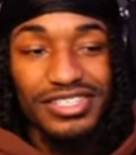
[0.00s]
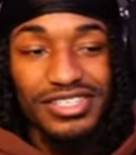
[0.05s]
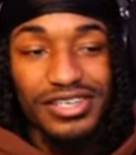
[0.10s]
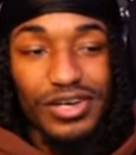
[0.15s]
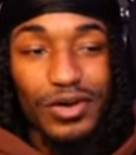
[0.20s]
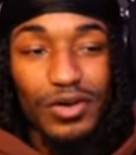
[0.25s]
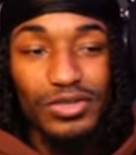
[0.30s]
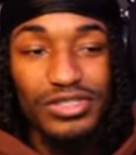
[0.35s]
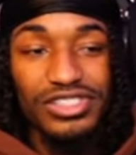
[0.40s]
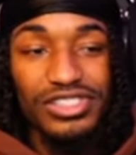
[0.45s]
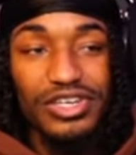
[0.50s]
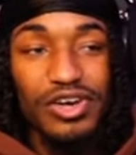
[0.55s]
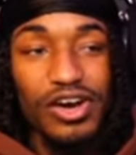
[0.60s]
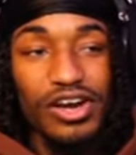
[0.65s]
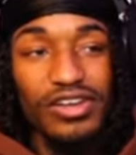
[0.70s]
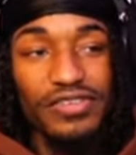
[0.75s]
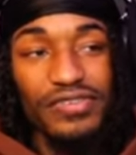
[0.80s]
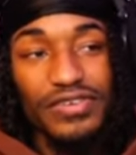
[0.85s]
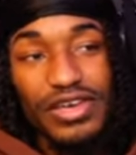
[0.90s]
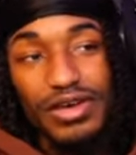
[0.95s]
OG
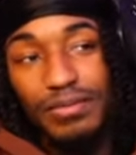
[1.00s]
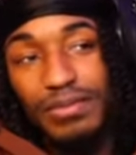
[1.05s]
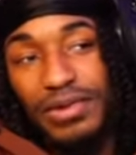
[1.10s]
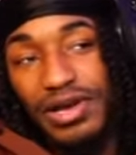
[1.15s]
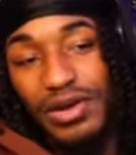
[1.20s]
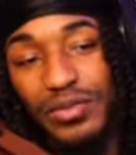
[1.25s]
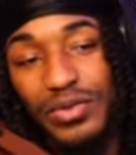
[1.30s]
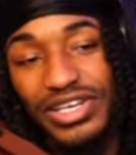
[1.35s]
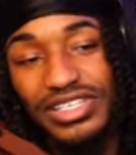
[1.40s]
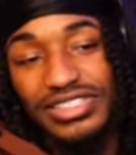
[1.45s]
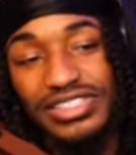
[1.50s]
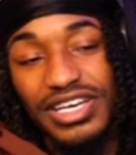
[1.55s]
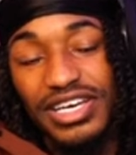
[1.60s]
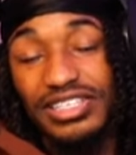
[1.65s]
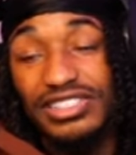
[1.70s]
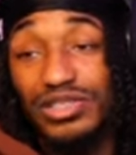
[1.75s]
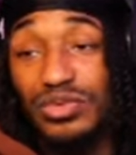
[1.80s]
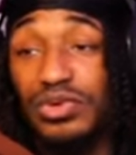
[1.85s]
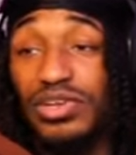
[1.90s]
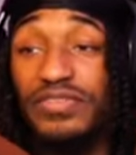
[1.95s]
Cardi fan, by the way, chat.
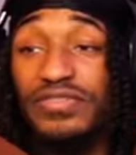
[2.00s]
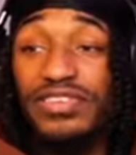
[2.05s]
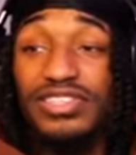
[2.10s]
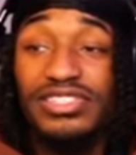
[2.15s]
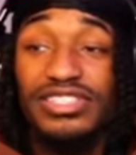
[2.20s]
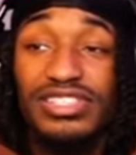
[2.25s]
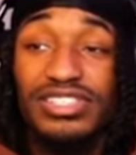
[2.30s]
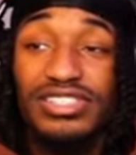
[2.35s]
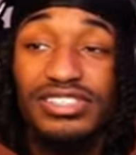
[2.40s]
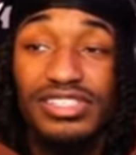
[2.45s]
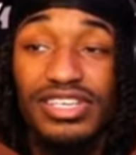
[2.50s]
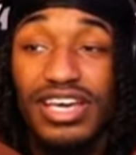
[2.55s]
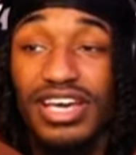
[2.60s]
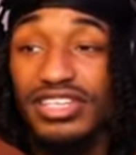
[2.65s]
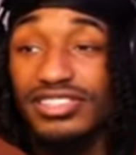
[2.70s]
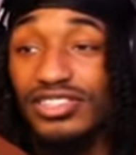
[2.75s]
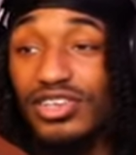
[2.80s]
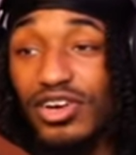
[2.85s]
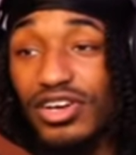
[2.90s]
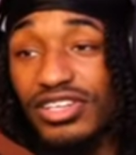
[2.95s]
2015 Cash
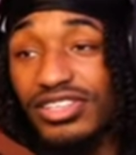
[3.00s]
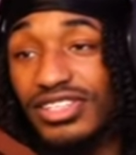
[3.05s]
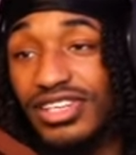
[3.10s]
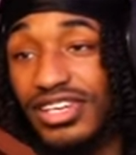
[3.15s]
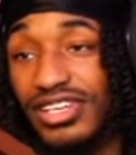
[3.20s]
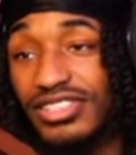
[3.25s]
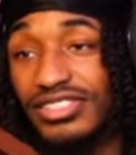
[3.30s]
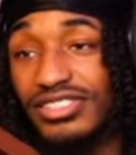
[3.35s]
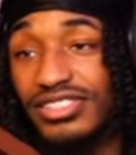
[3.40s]
Cardi days.